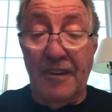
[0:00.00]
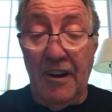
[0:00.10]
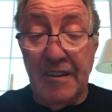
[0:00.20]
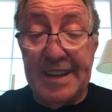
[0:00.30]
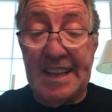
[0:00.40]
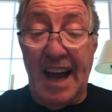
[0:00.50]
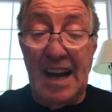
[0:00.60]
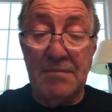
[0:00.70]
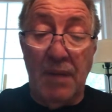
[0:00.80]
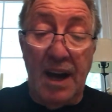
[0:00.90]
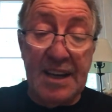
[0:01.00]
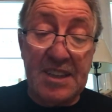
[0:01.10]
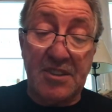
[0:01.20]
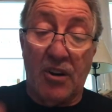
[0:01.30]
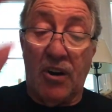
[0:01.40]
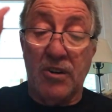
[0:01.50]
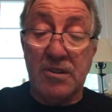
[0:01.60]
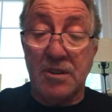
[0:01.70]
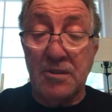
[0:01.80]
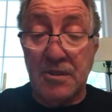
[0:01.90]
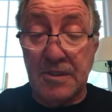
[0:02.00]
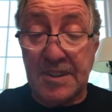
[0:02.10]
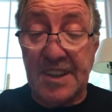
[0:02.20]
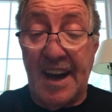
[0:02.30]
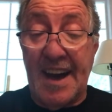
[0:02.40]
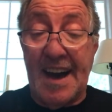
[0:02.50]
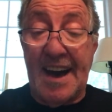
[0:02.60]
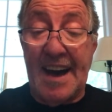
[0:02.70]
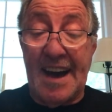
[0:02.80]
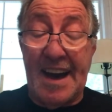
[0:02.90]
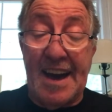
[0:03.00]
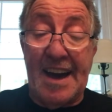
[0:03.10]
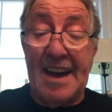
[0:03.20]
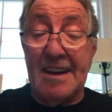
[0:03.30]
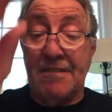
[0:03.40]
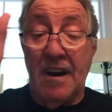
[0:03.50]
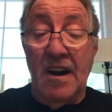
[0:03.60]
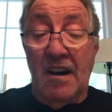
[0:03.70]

for he died my soul to save.